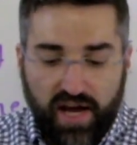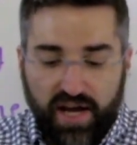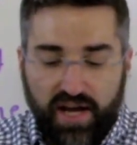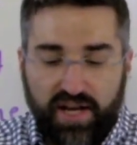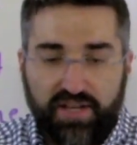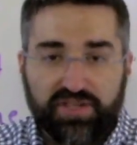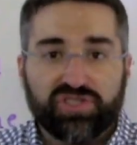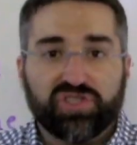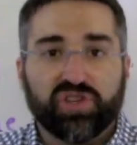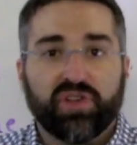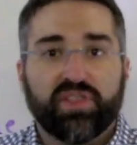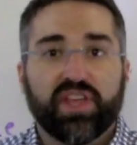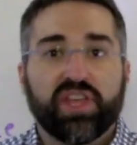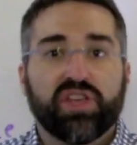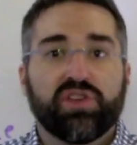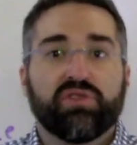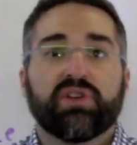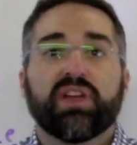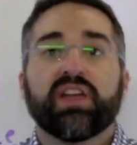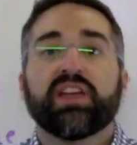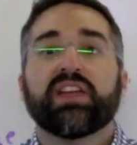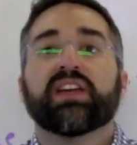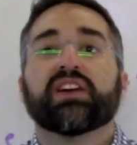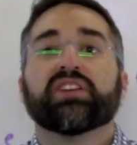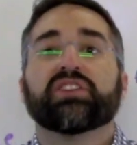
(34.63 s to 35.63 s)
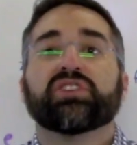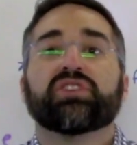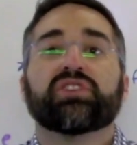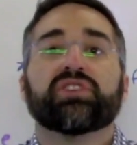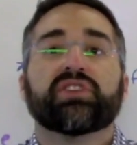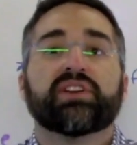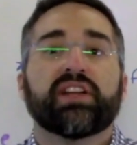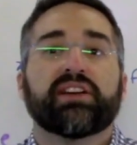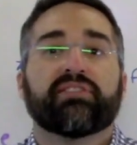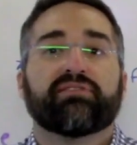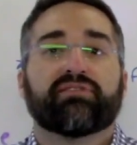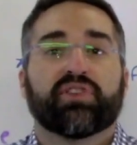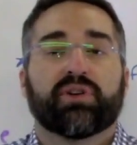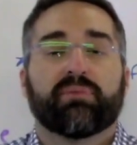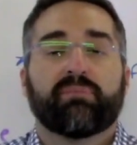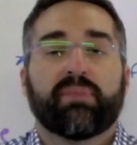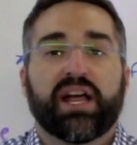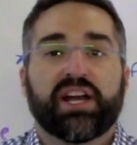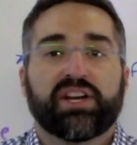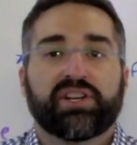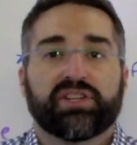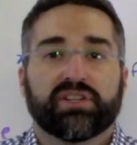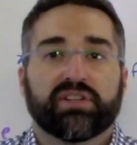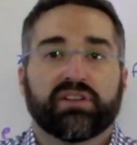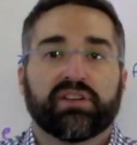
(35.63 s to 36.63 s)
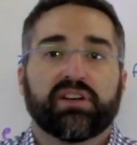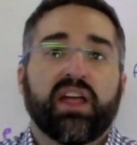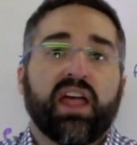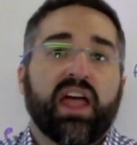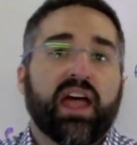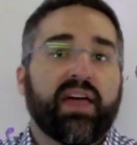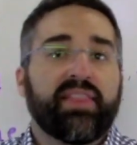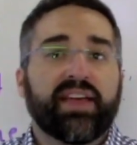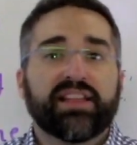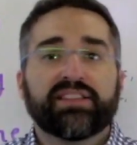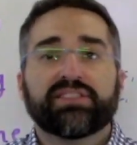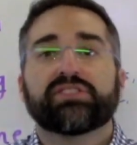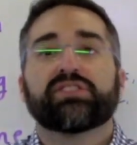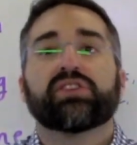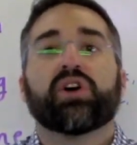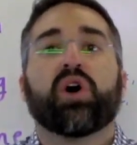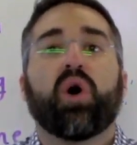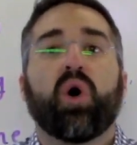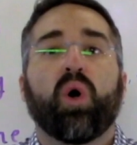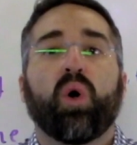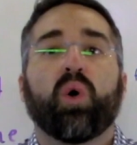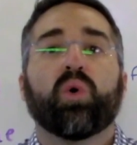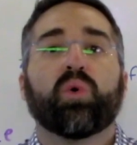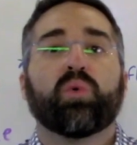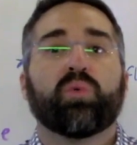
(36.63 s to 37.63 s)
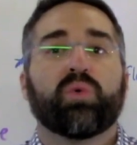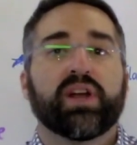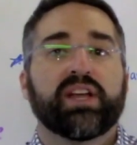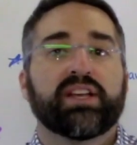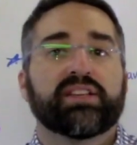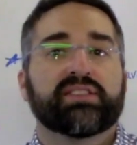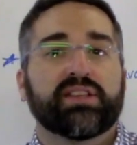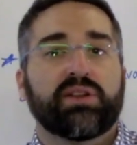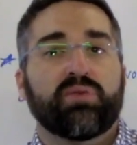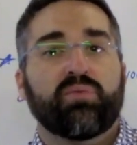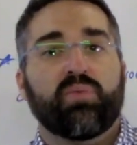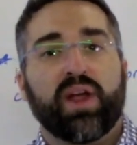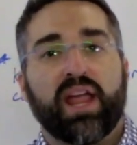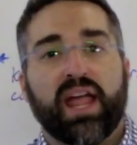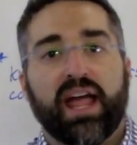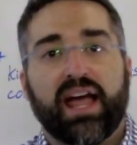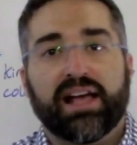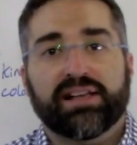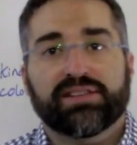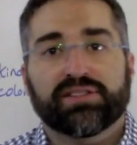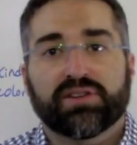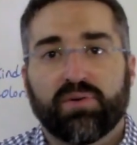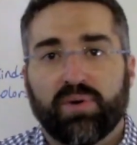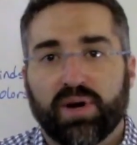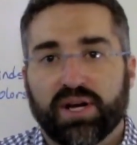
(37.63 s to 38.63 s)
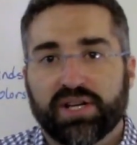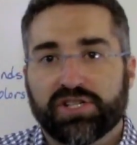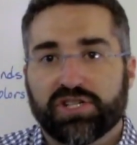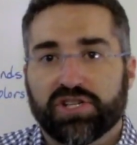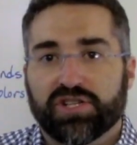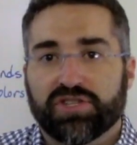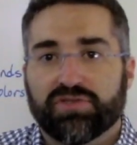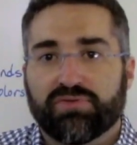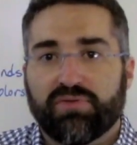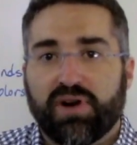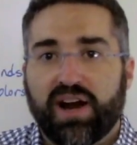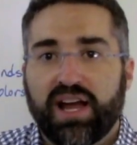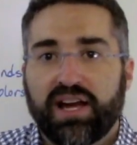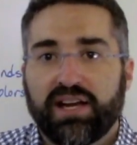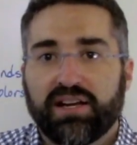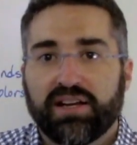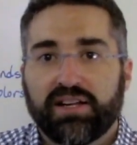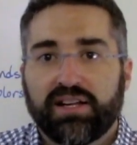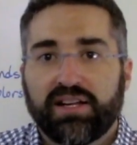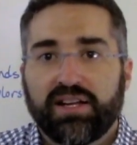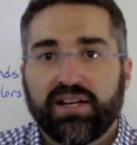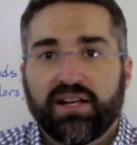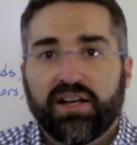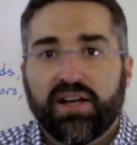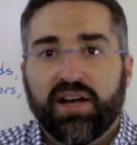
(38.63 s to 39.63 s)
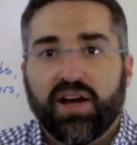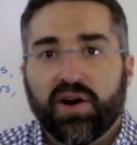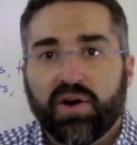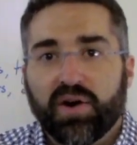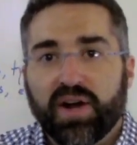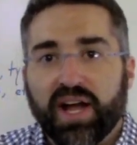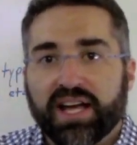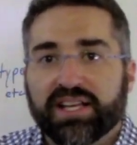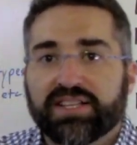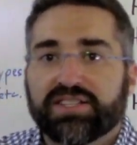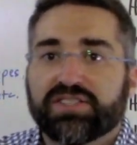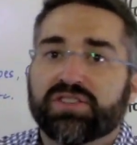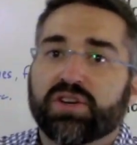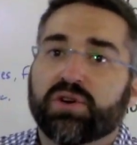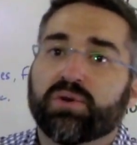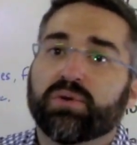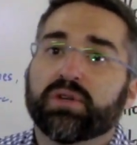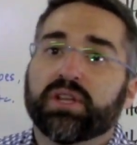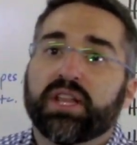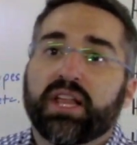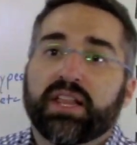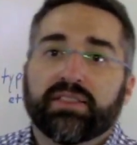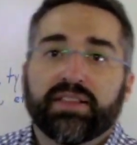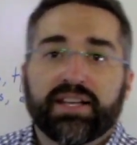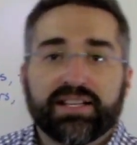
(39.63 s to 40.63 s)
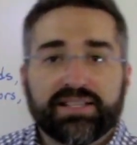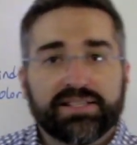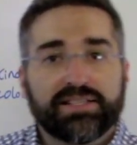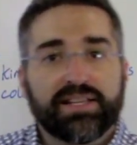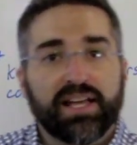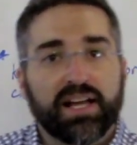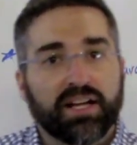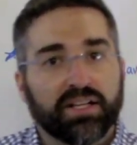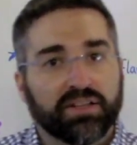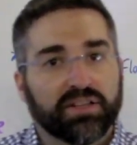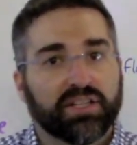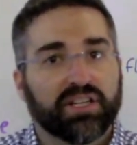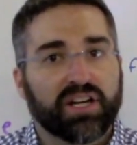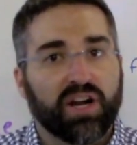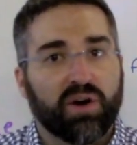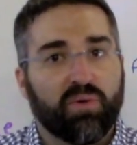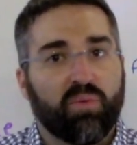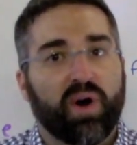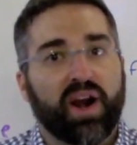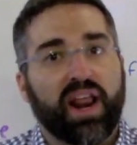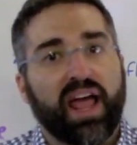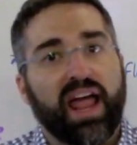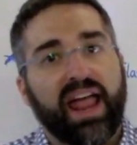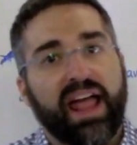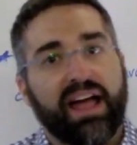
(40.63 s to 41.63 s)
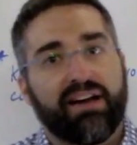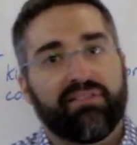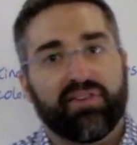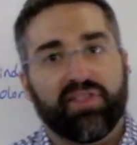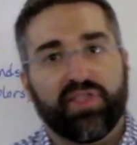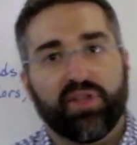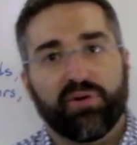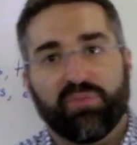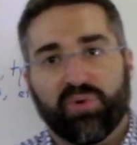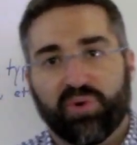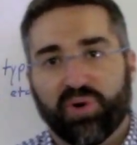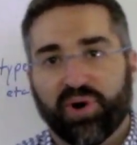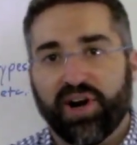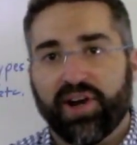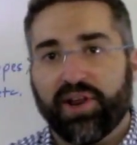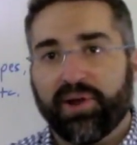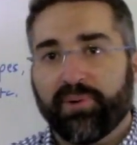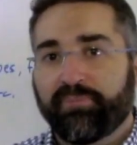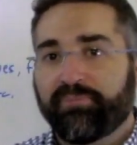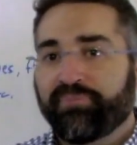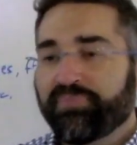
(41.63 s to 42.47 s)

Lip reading: so that you can get good information. And that's the whole reason we ask questions, right? Okay, so let's take a look at what I have on the board.